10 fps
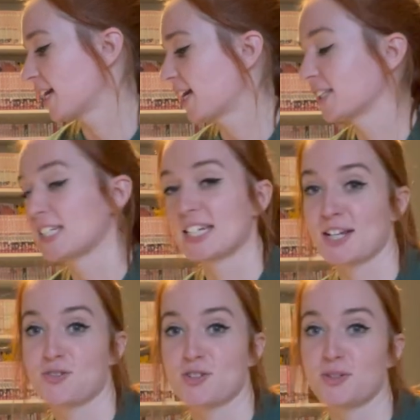I'll need an
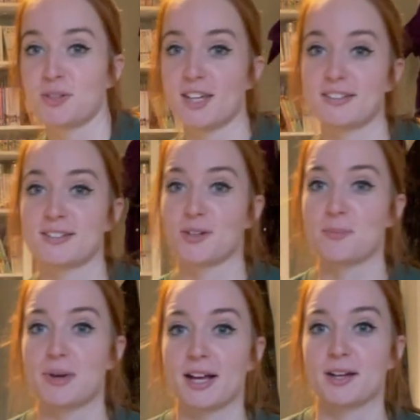extra suitcase to
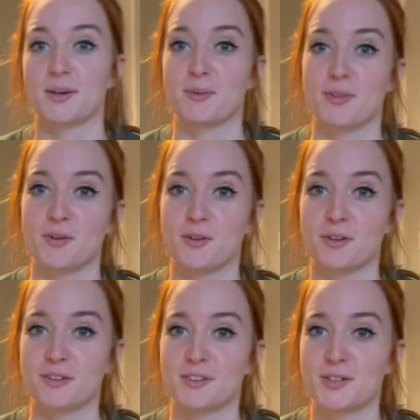come back with
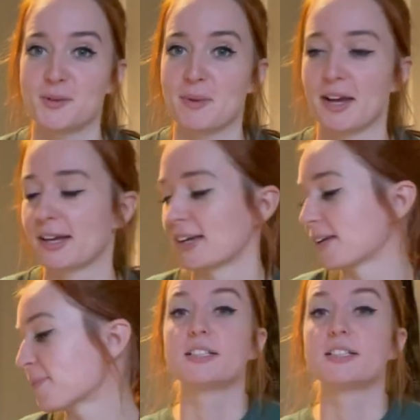all of the new manga.